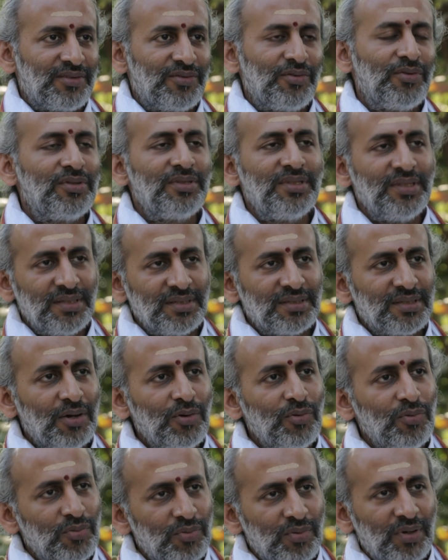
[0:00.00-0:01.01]
So, this is
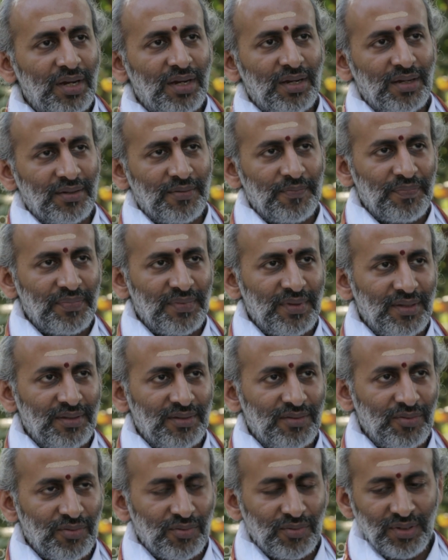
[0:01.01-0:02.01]
how
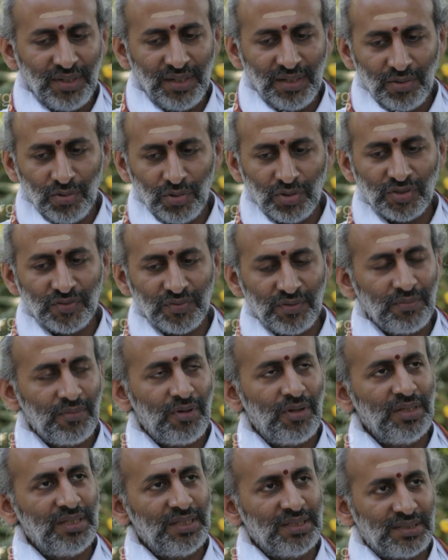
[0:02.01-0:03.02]
so he quotes
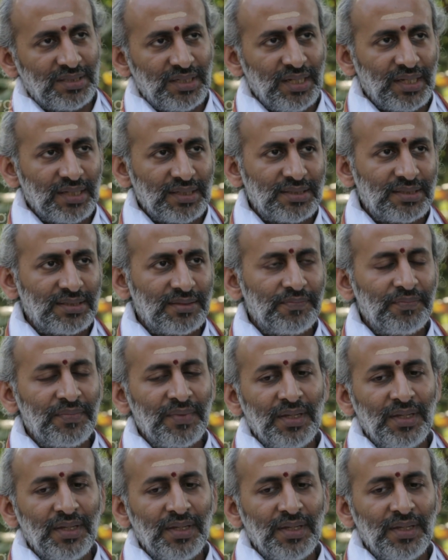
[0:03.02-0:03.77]
from all these texts,